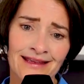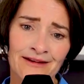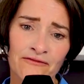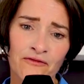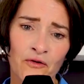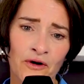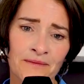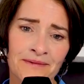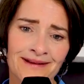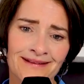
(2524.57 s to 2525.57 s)

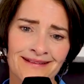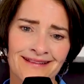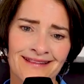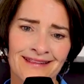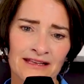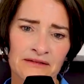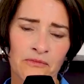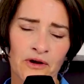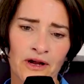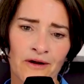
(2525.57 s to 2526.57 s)
informed this
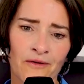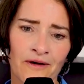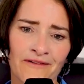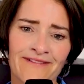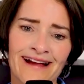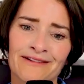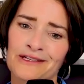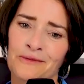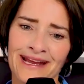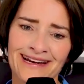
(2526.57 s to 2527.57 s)
book or found
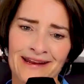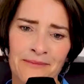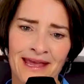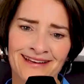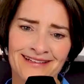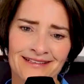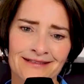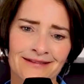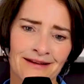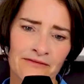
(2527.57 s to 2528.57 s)
its way into the
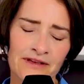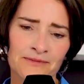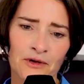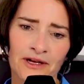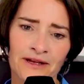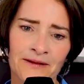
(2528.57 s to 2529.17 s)
pages of this book?